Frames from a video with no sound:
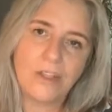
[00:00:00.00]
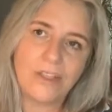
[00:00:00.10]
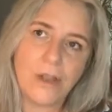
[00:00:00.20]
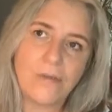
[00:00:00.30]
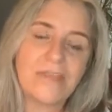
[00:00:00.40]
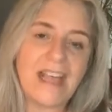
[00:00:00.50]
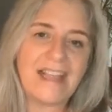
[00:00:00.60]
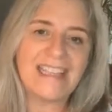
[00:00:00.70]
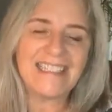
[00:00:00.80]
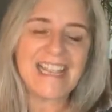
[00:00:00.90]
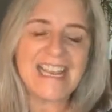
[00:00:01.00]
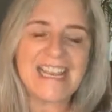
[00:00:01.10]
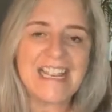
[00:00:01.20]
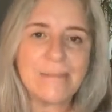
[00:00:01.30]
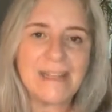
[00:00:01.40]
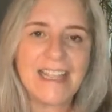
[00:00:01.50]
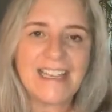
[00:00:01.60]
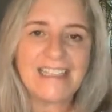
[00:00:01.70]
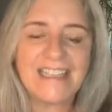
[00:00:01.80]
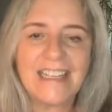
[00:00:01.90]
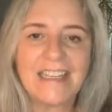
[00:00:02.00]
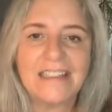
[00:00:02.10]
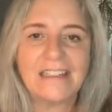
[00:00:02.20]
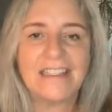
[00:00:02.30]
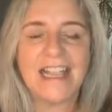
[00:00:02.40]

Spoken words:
So that has eliminated